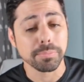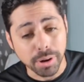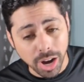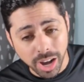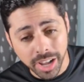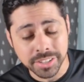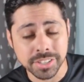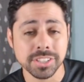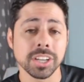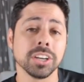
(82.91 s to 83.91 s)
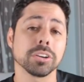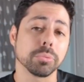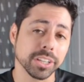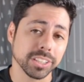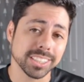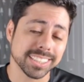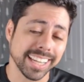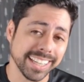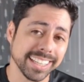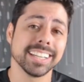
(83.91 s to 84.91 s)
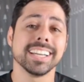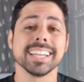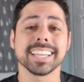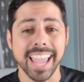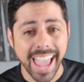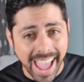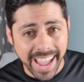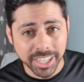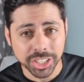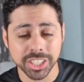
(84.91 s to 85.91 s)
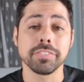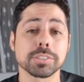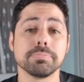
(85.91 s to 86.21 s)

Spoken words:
bonds, real estate, cash,